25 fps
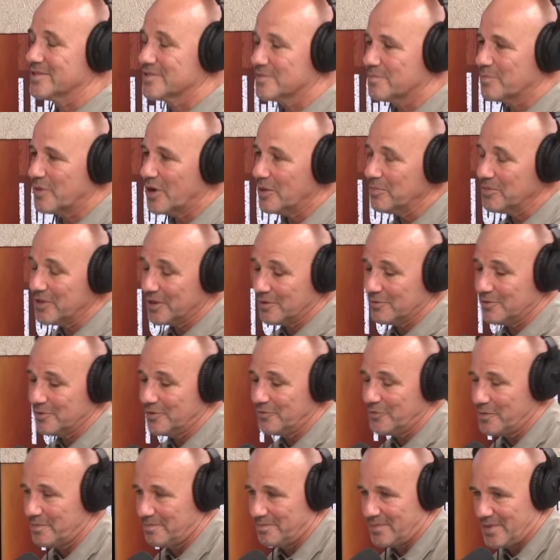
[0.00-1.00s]
probably,
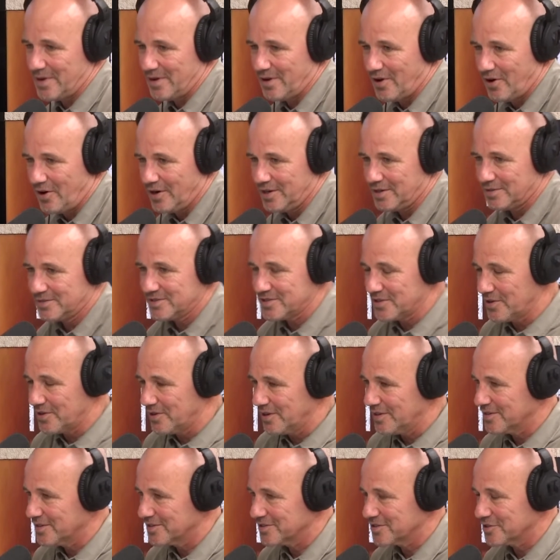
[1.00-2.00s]
with the
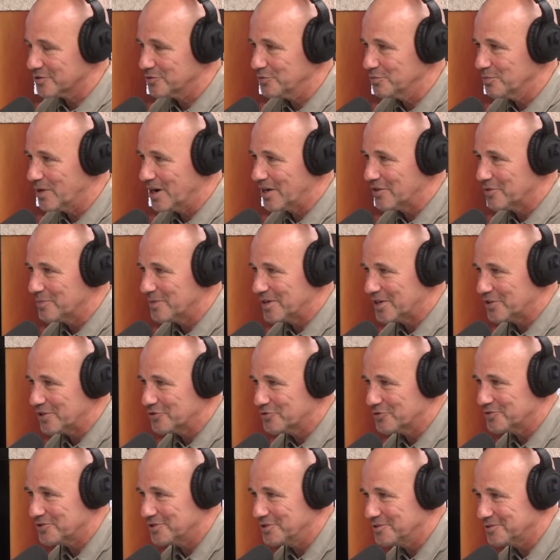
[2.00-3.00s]
hindsight, it's a good way to be
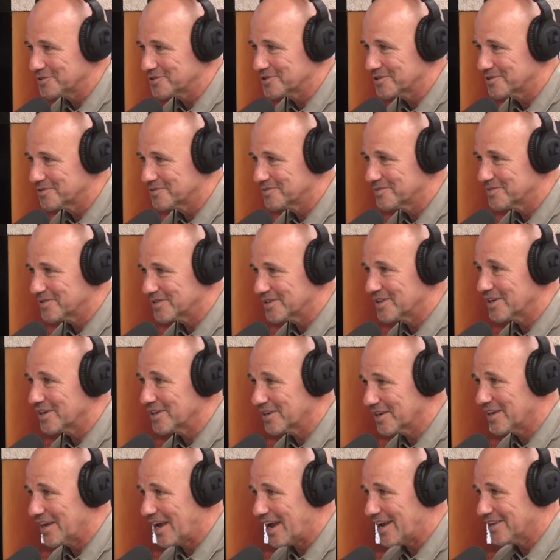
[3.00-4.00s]
introduced.
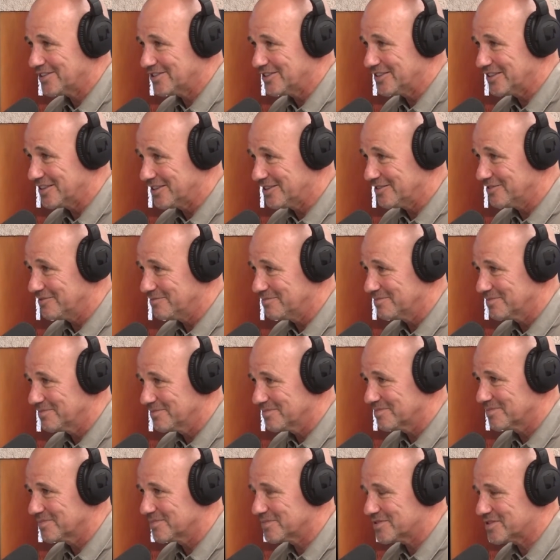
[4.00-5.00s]
You had your little
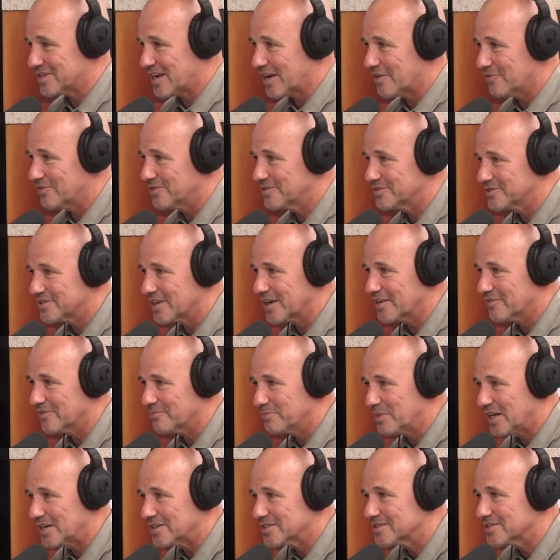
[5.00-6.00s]
safe
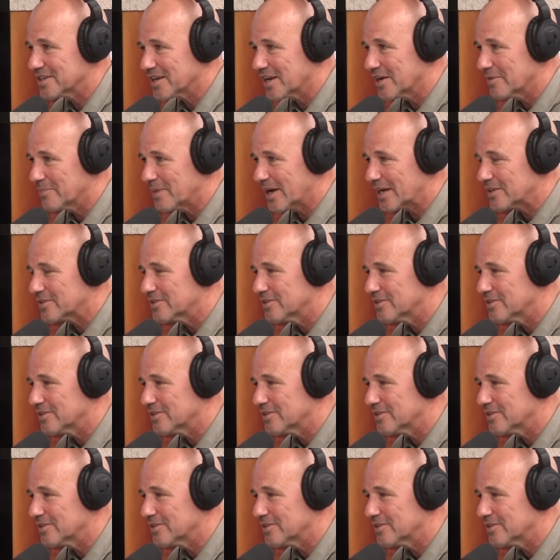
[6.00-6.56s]
place to go back to.